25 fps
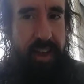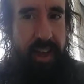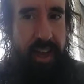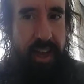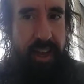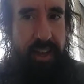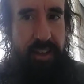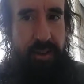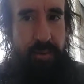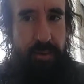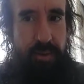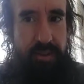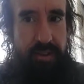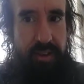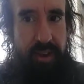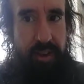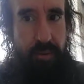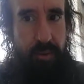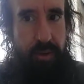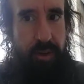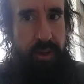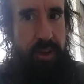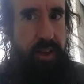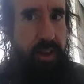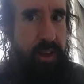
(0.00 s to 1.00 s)
And he would say,
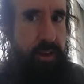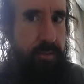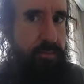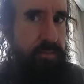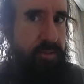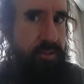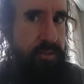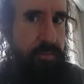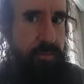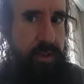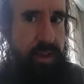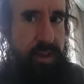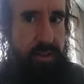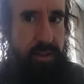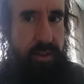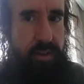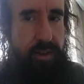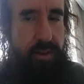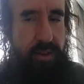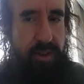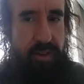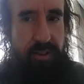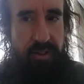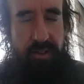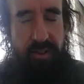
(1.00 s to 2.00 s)
well, that happens to me
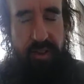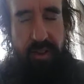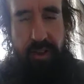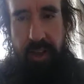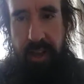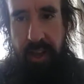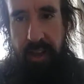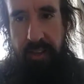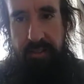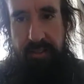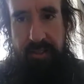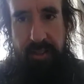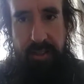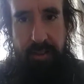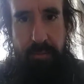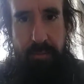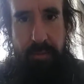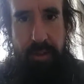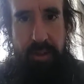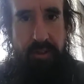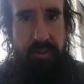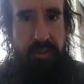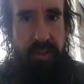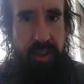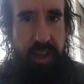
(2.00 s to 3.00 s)
too. It's custom,
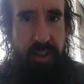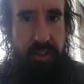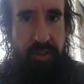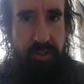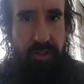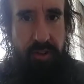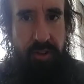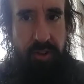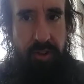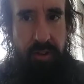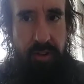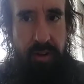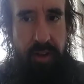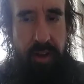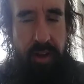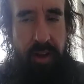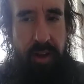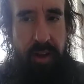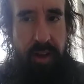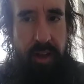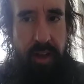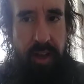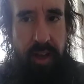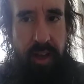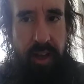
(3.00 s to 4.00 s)
it's nature,
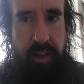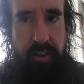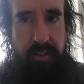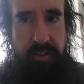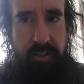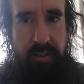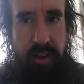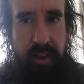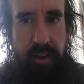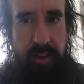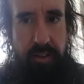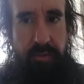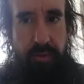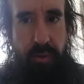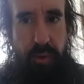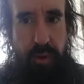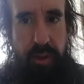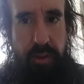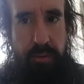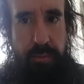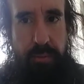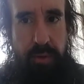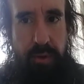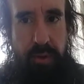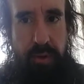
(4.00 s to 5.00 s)
it's
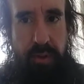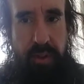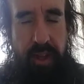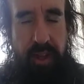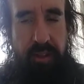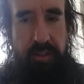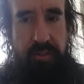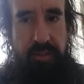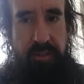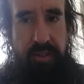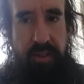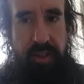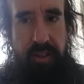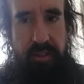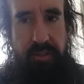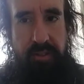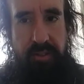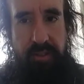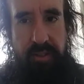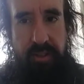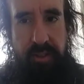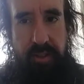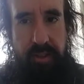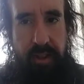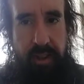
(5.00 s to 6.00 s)
unavoidable.
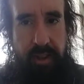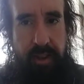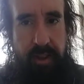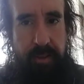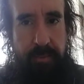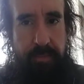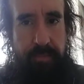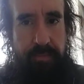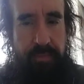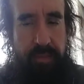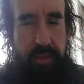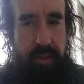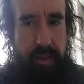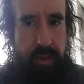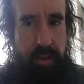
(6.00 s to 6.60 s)
Um,